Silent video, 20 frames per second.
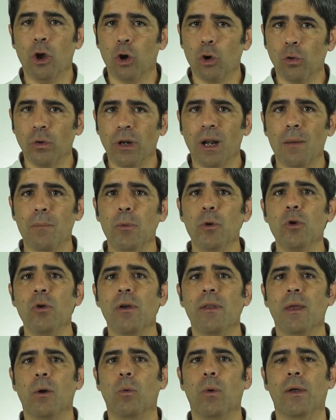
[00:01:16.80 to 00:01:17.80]
With the
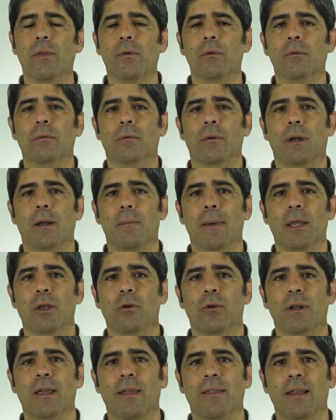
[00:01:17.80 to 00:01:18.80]
right support,
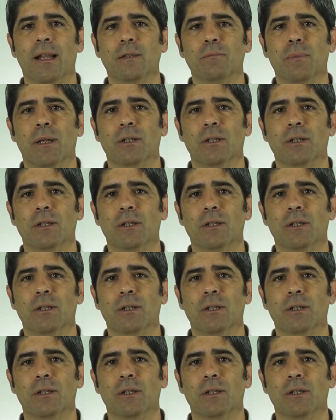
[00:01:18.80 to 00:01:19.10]
most